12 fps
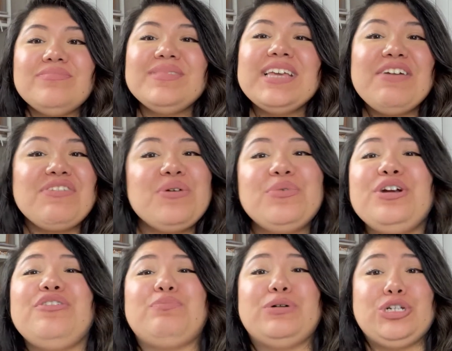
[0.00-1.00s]
If he
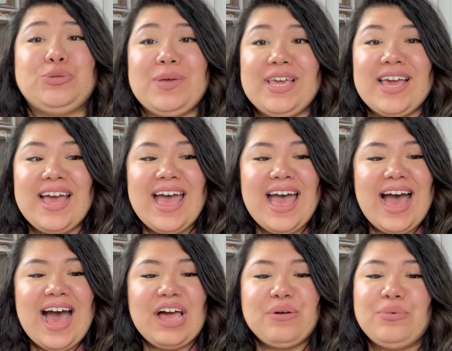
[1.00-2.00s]
wouldn't have pushed me,
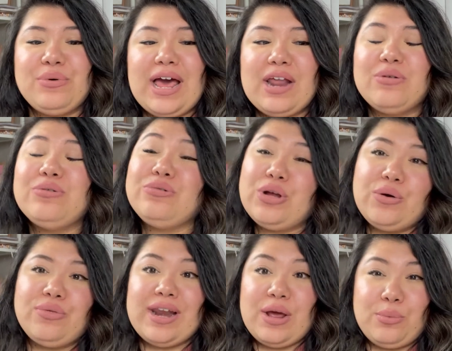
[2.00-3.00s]
I don't
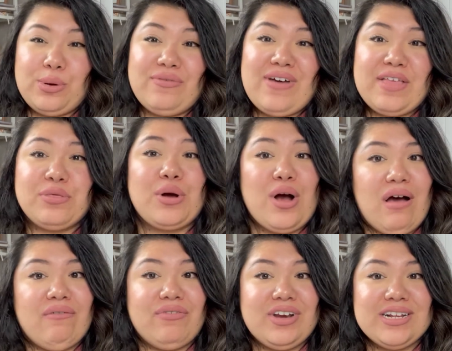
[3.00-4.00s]
know that I would have had the
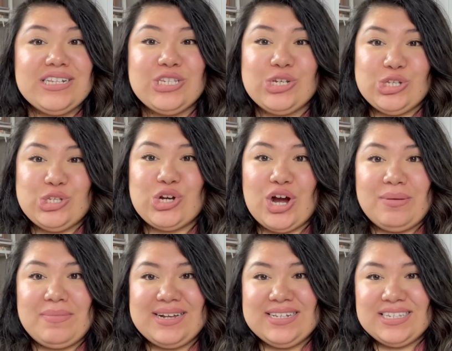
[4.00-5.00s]
confidence to
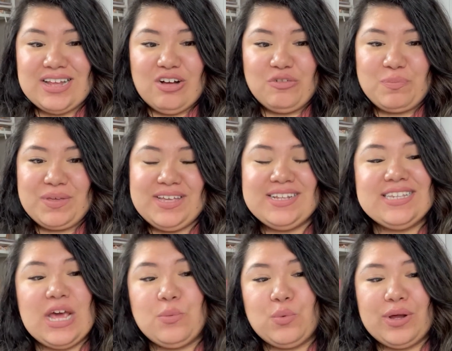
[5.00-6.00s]
start myself, because
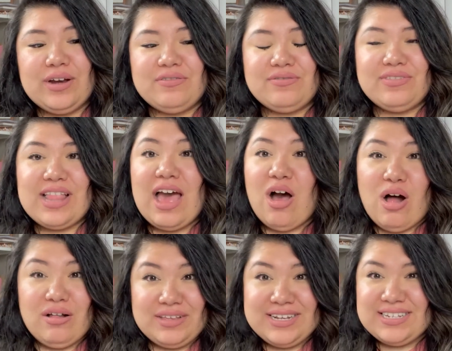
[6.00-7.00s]
I would have let
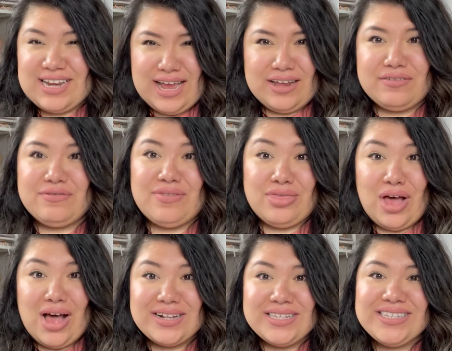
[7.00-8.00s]
all these negative
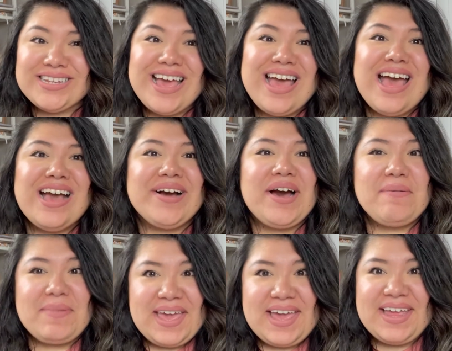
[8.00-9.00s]
thoughts
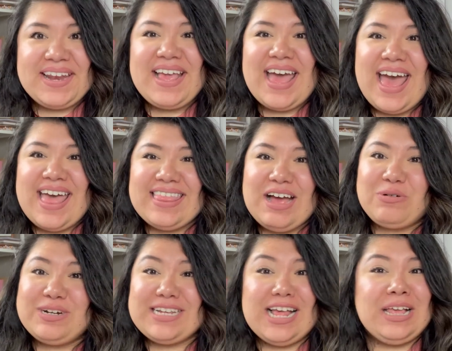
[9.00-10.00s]
come in that
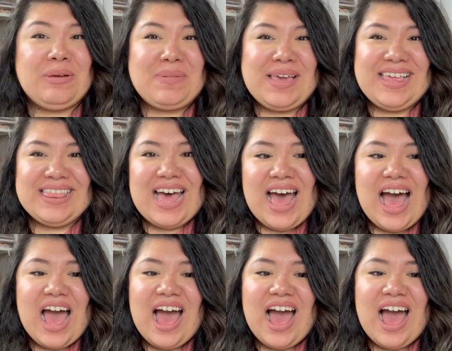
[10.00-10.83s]
were telling me that,